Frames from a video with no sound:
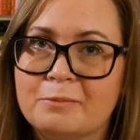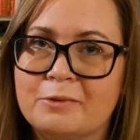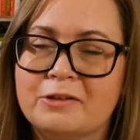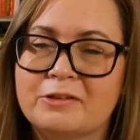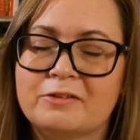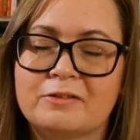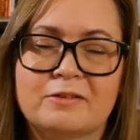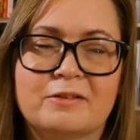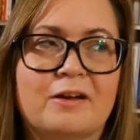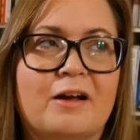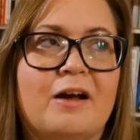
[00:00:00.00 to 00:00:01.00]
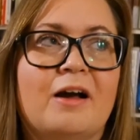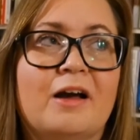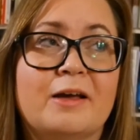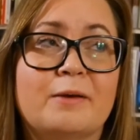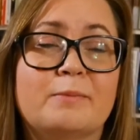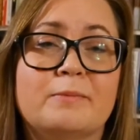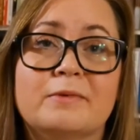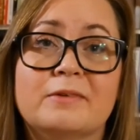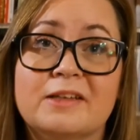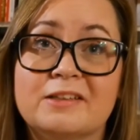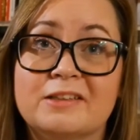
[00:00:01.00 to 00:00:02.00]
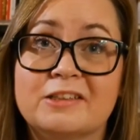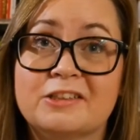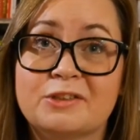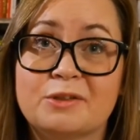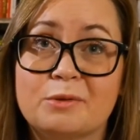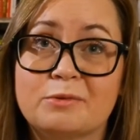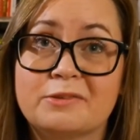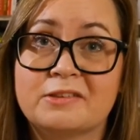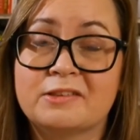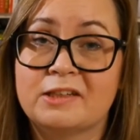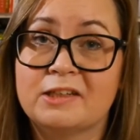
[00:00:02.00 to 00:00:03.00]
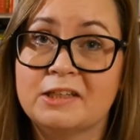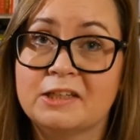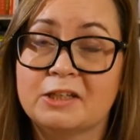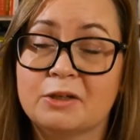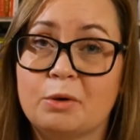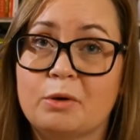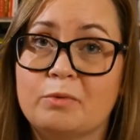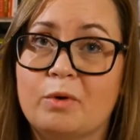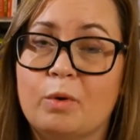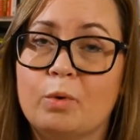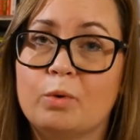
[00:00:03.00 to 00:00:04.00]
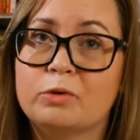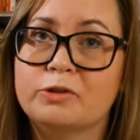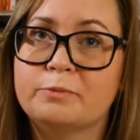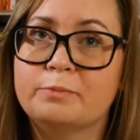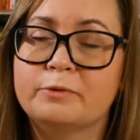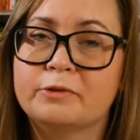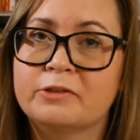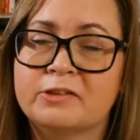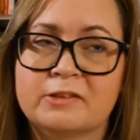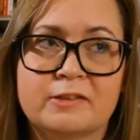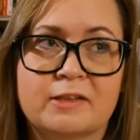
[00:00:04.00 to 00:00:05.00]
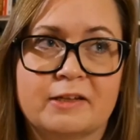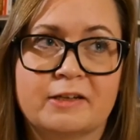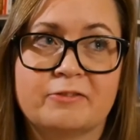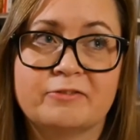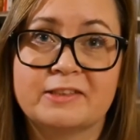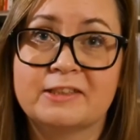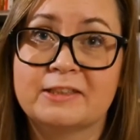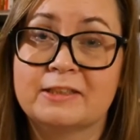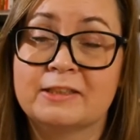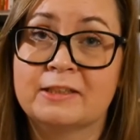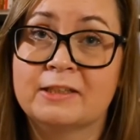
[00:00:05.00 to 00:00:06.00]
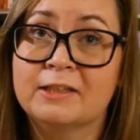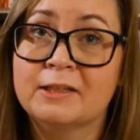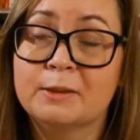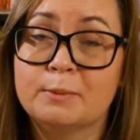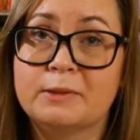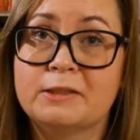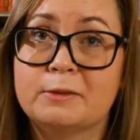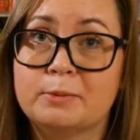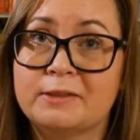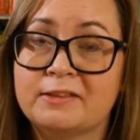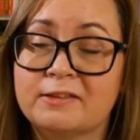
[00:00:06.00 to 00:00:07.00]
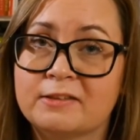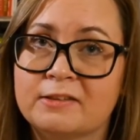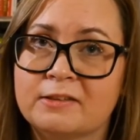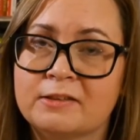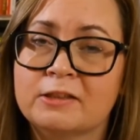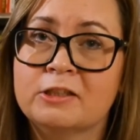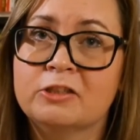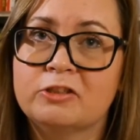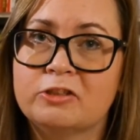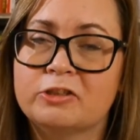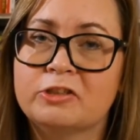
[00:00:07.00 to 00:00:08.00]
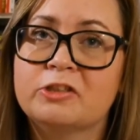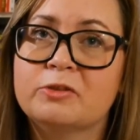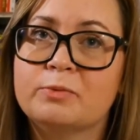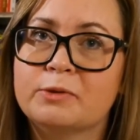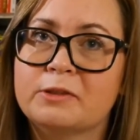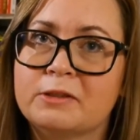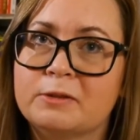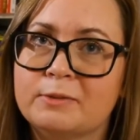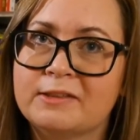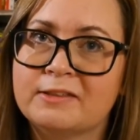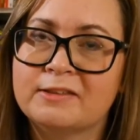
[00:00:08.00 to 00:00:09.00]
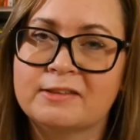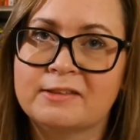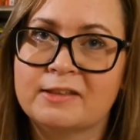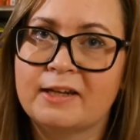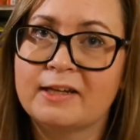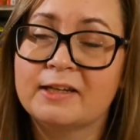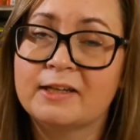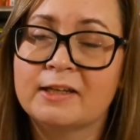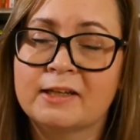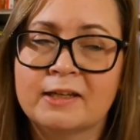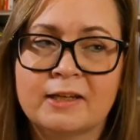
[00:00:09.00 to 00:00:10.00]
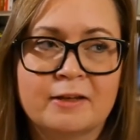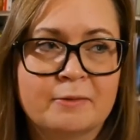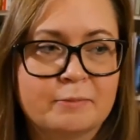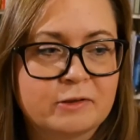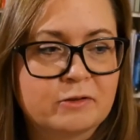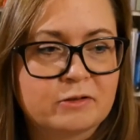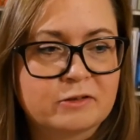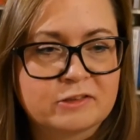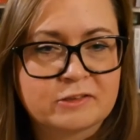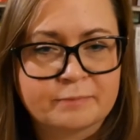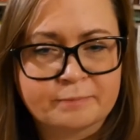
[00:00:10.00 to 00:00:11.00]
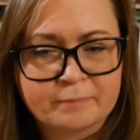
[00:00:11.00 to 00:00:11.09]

but I am getting so sick of all the books that are written with twists just for the twist's sake because